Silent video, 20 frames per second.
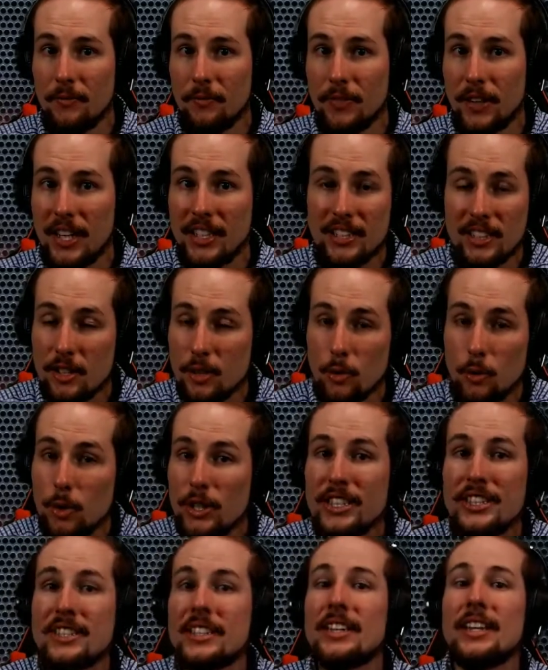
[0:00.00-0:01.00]
It's the
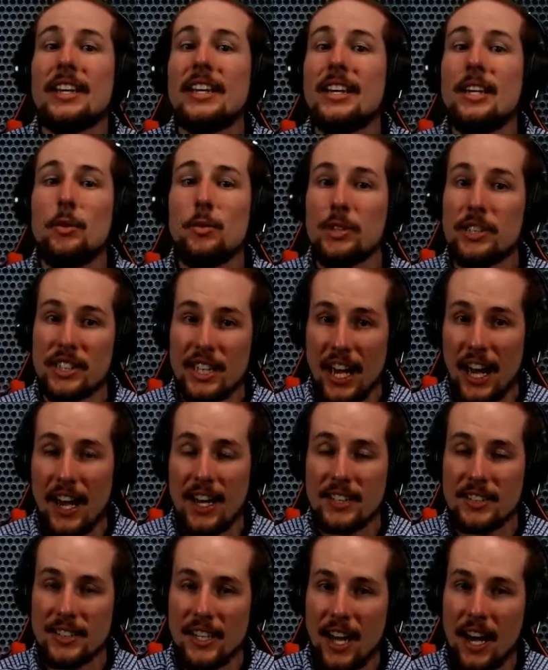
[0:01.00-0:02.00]
reason that he was
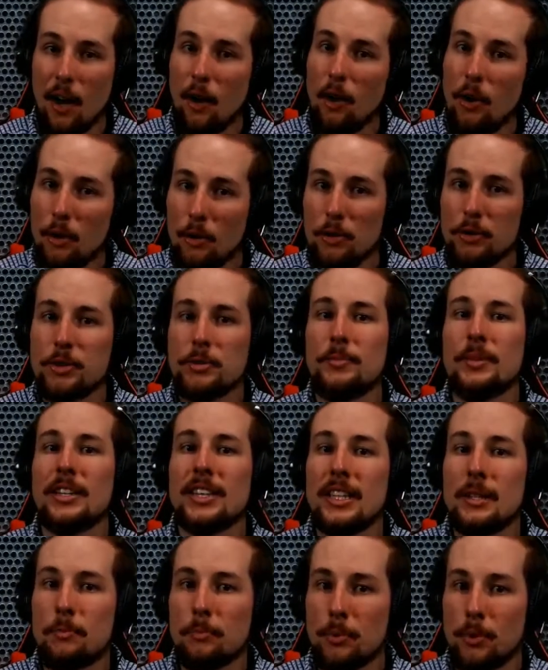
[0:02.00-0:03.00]
cast out.
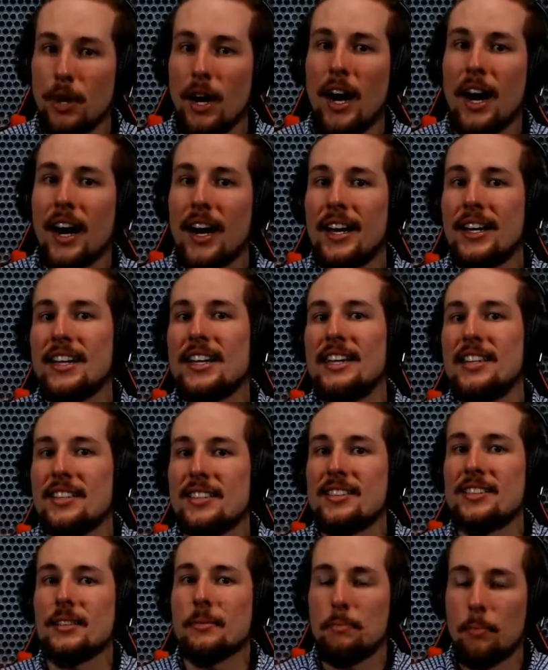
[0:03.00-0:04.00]
Ultimately, pride
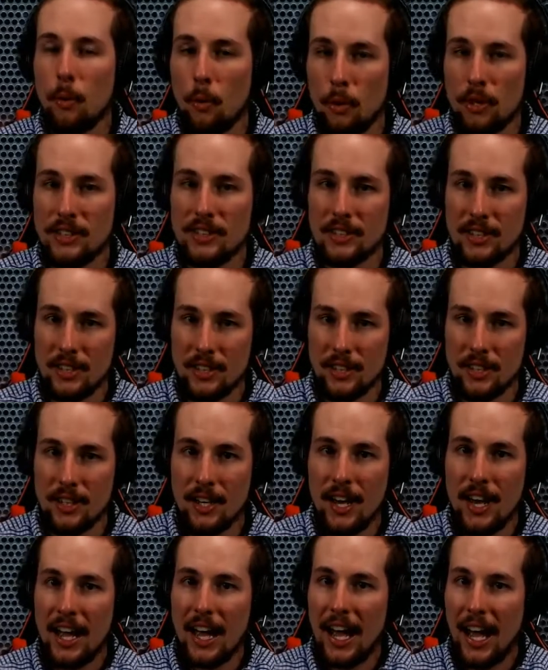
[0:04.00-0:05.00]
is the poison
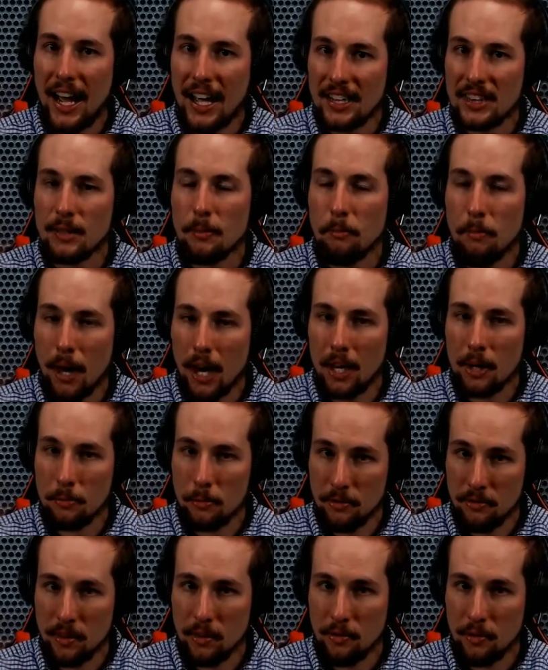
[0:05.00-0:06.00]
at the bottom
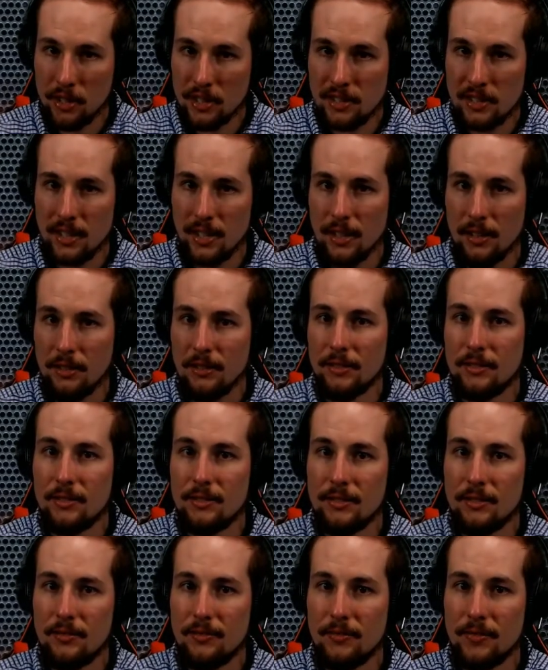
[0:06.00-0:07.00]
of every sin,
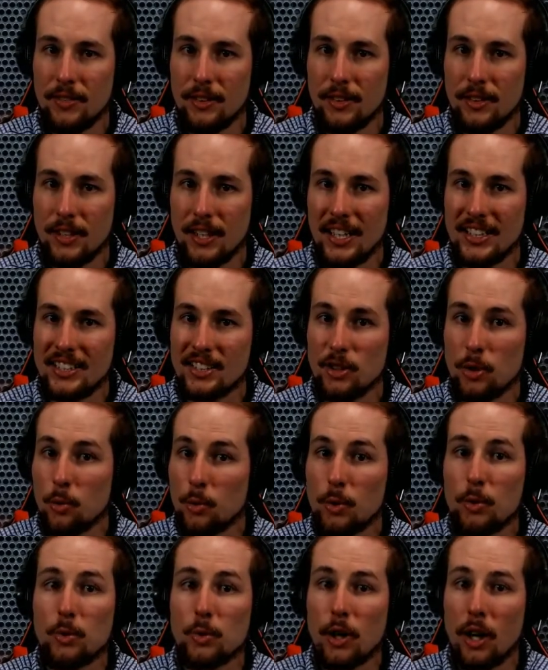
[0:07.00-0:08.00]
it's the
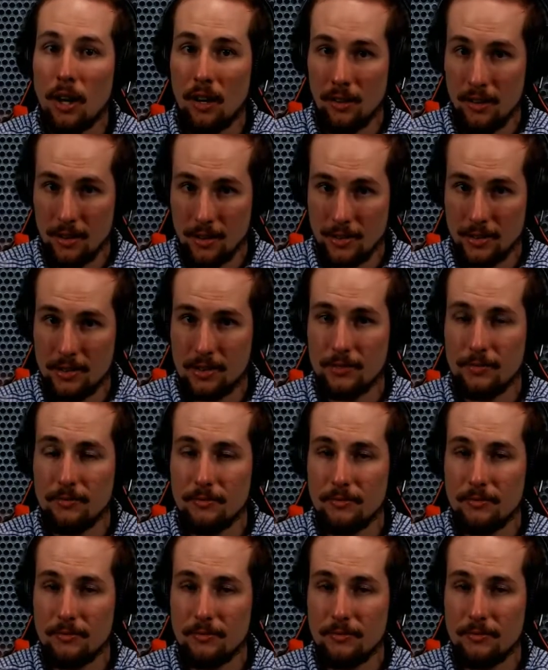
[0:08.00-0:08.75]
root cause.